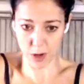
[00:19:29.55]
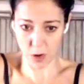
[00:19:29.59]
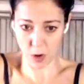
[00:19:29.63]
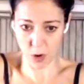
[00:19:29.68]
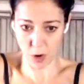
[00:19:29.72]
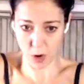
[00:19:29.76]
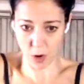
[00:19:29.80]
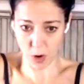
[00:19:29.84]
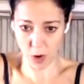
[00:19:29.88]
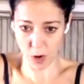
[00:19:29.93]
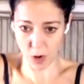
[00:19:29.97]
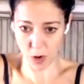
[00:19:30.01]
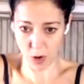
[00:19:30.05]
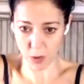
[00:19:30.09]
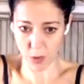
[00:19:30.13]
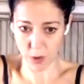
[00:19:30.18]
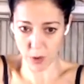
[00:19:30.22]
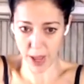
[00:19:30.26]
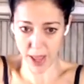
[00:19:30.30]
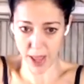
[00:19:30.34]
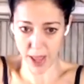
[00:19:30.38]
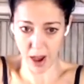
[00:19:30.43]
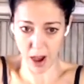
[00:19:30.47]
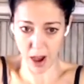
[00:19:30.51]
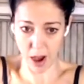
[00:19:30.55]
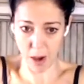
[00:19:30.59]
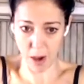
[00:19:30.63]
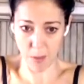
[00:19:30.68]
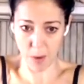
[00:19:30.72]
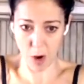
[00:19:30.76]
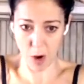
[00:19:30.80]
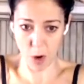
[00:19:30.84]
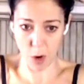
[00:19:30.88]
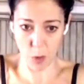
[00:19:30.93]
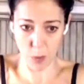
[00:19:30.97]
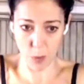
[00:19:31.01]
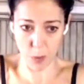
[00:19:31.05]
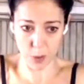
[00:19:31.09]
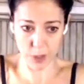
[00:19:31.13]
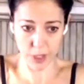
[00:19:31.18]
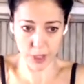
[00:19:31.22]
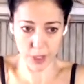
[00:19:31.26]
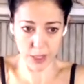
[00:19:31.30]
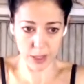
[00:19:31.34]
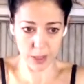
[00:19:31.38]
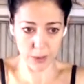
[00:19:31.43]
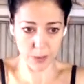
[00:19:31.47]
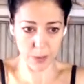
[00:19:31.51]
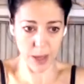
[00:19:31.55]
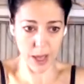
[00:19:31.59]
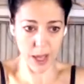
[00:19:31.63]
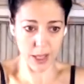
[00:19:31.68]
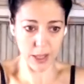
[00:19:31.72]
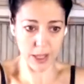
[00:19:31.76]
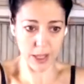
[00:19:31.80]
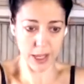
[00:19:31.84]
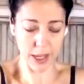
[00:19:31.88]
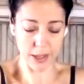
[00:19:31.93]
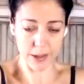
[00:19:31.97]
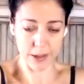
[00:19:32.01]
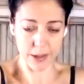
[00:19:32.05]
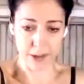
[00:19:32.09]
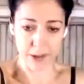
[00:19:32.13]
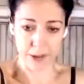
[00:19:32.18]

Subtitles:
all the way up, opening the belly,